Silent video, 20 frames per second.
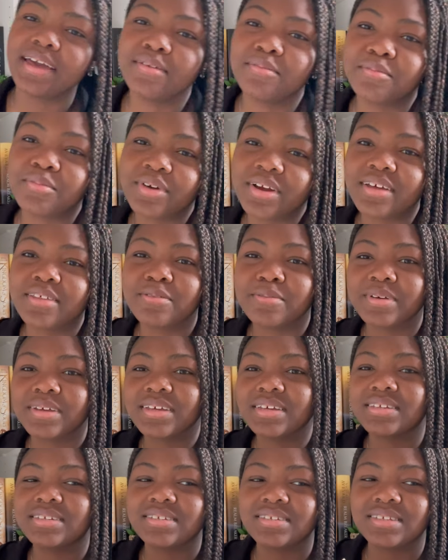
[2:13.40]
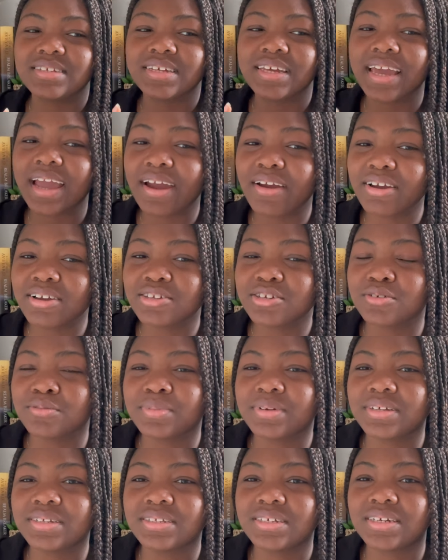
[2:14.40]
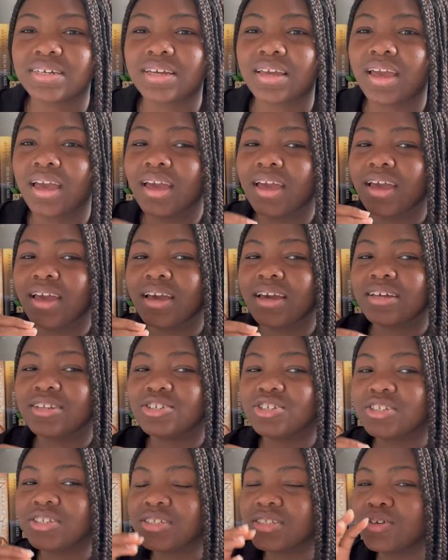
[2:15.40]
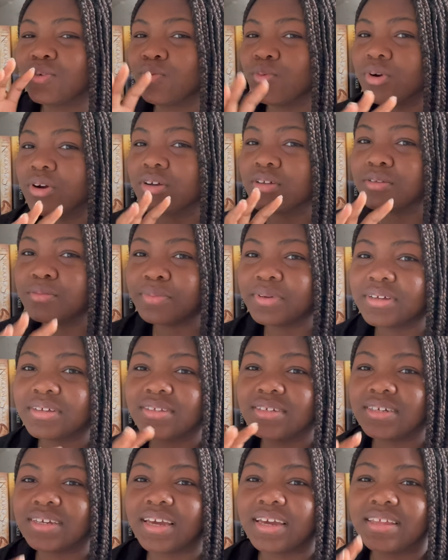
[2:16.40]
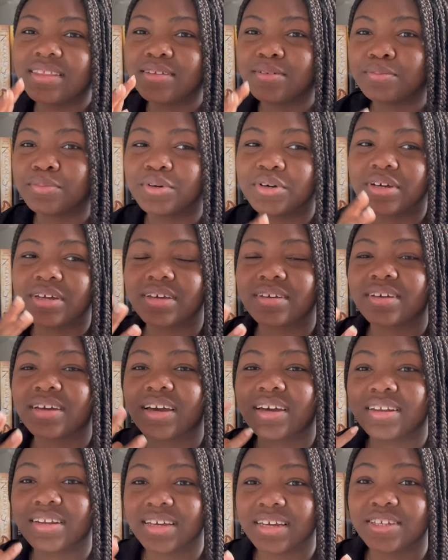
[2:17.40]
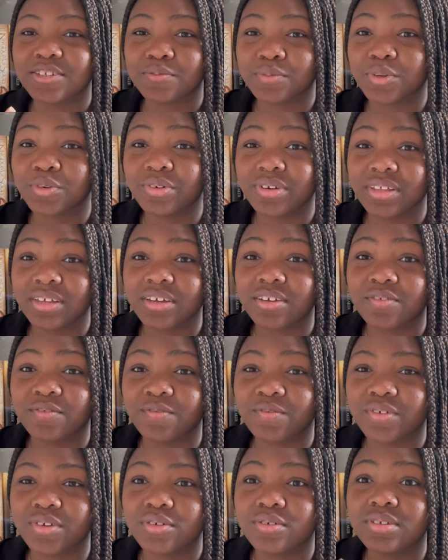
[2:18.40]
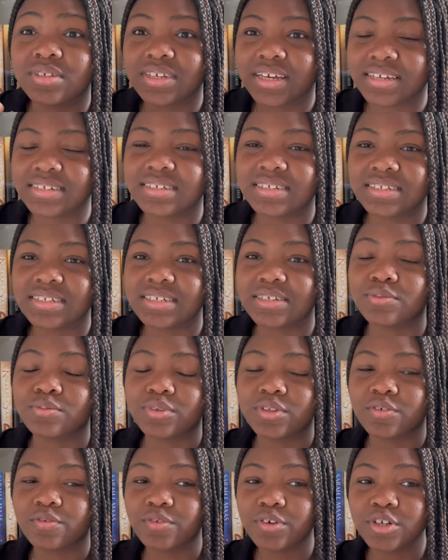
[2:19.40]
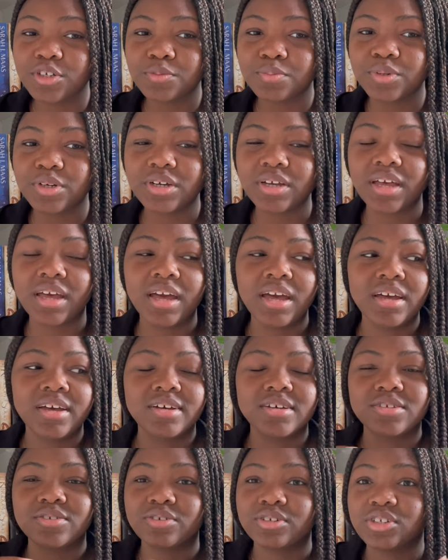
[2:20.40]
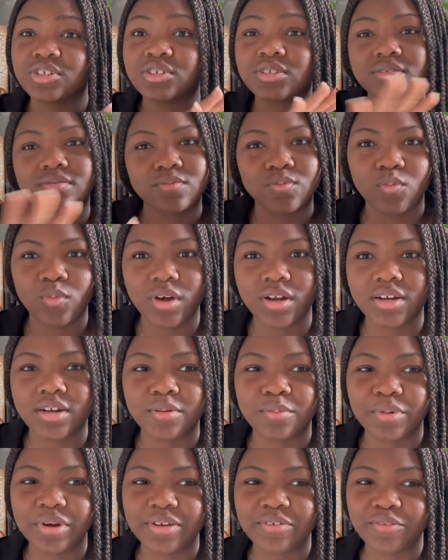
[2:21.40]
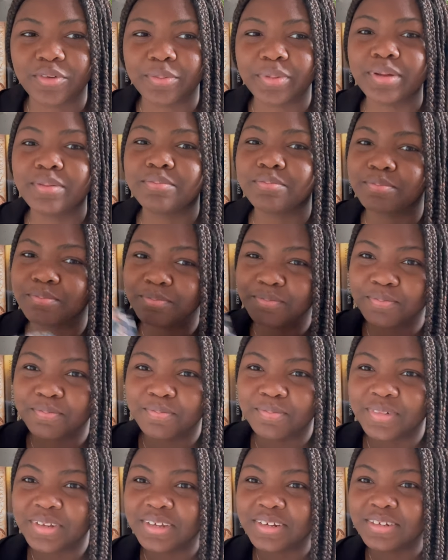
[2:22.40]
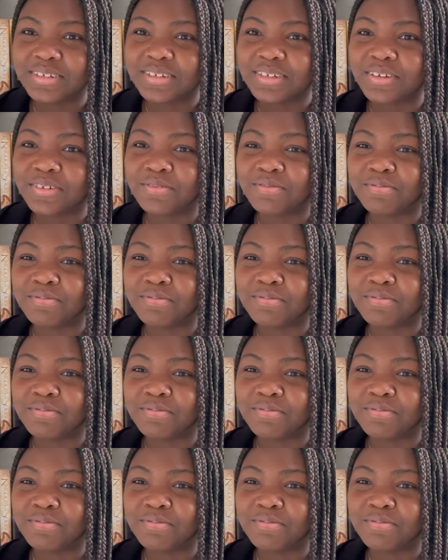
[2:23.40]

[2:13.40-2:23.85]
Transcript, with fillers: and Breath because the character building and just the world building in the book kind of gets me really confused as it did with the first book. So I just wanted a break from it, needed to,